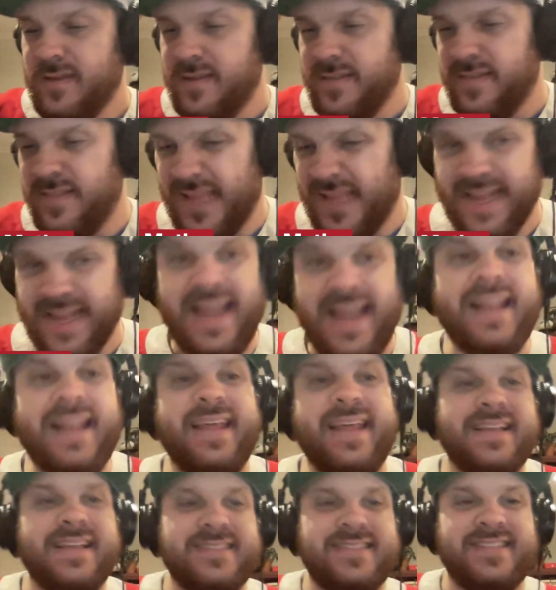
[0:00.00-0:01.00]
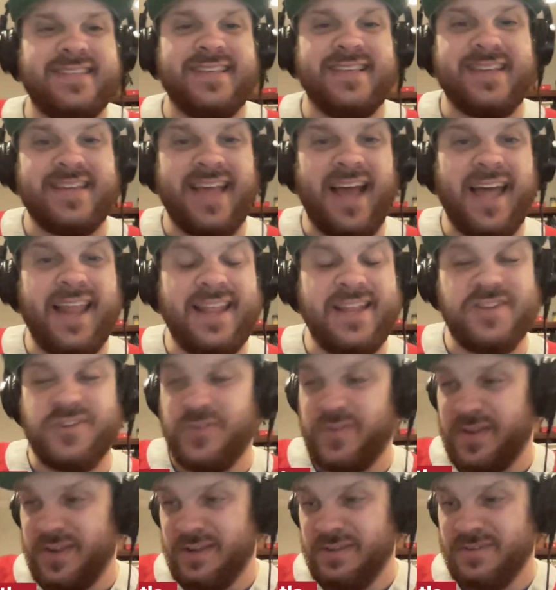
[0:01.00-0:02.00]
The Canadiens got
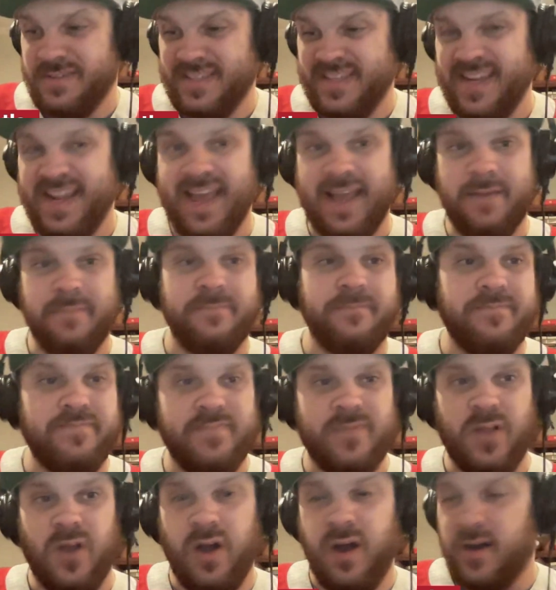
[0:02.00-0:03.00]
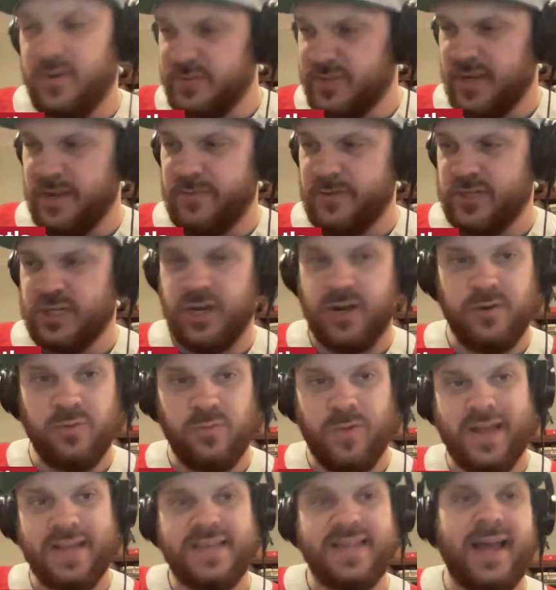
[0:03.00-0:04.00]
injury news today. Anthony Richard
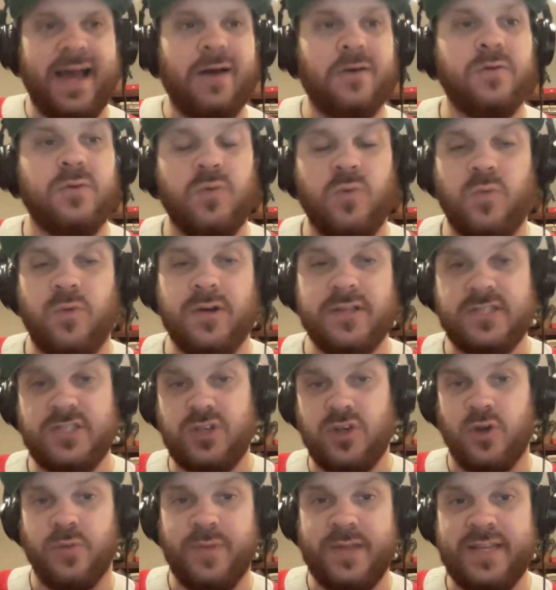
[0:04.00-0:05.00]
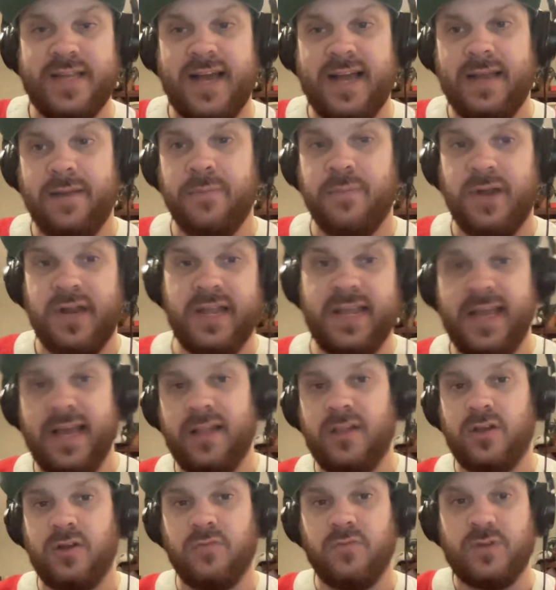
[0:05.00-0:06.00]
went down once Kirby, Dach, and Brendan
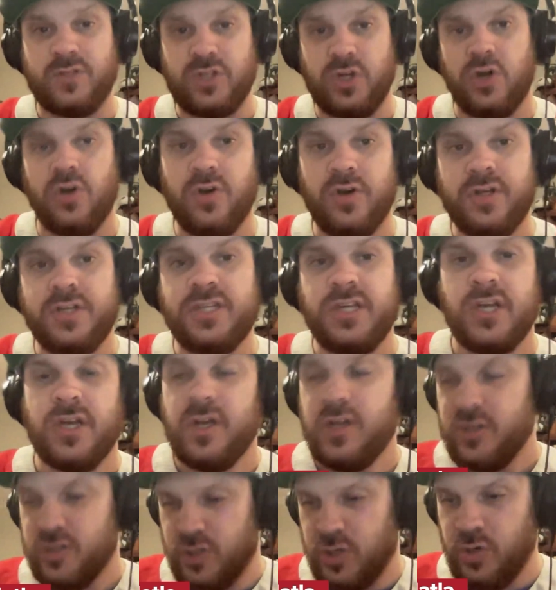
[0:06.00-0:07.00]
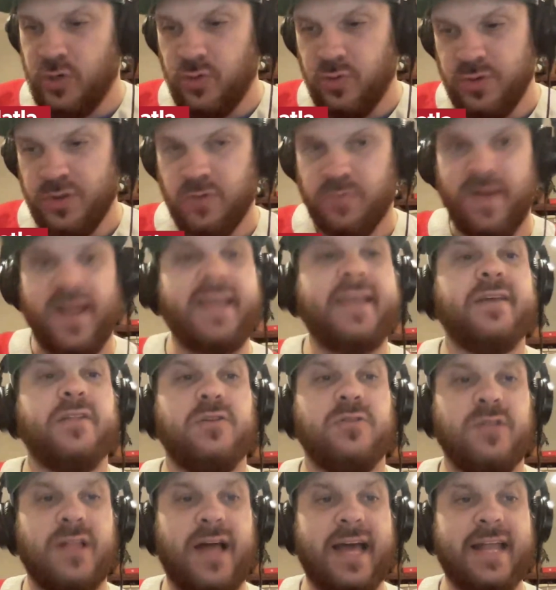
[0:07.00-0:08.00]
Gallagher returned to the
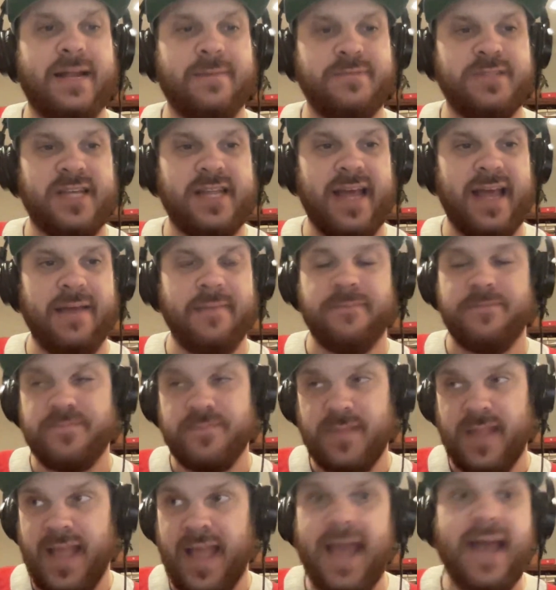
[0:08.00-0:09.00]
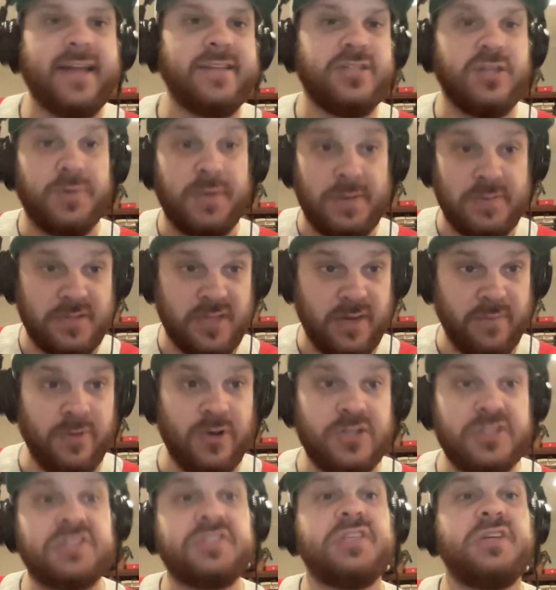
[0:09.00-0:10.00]
regular lineup today. Had to. He was an
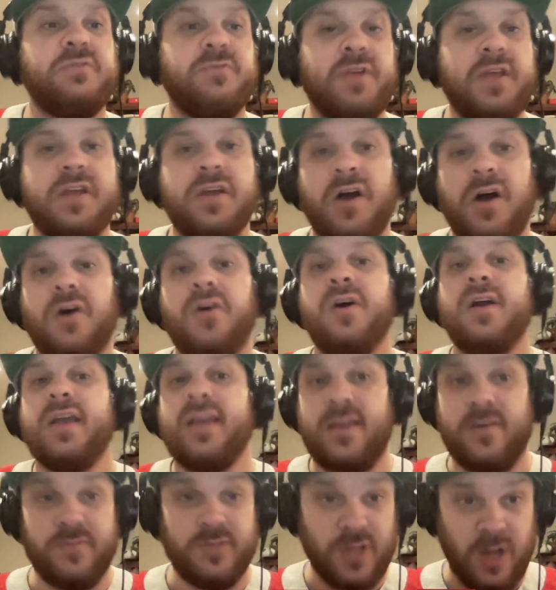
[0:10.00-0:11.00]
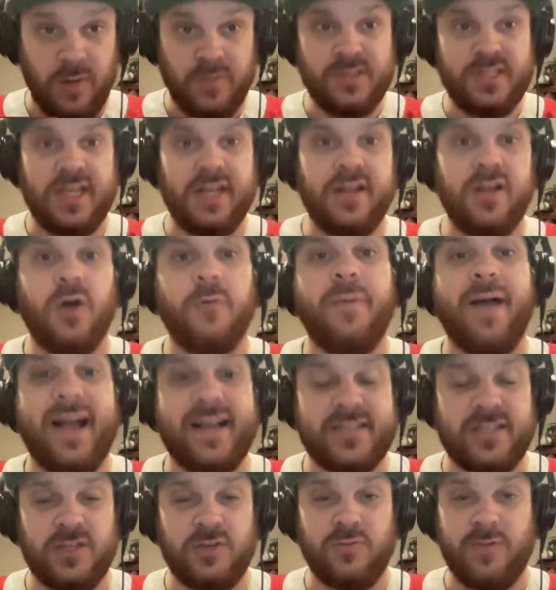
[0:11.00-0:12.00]
emergency recall. He was always going to go
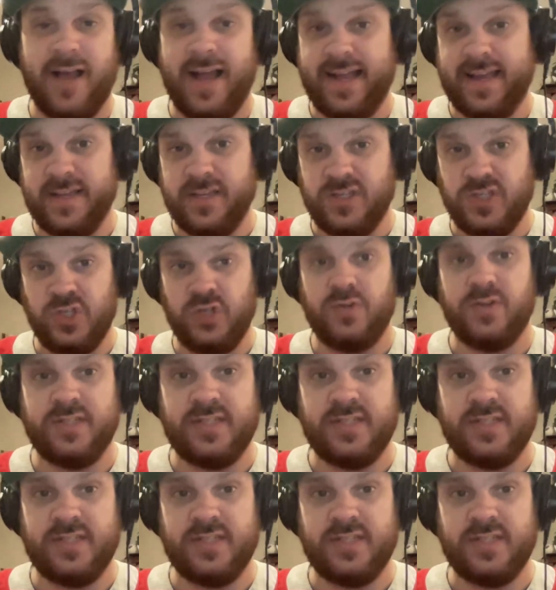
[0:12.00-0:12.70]
back to the Rocket as soon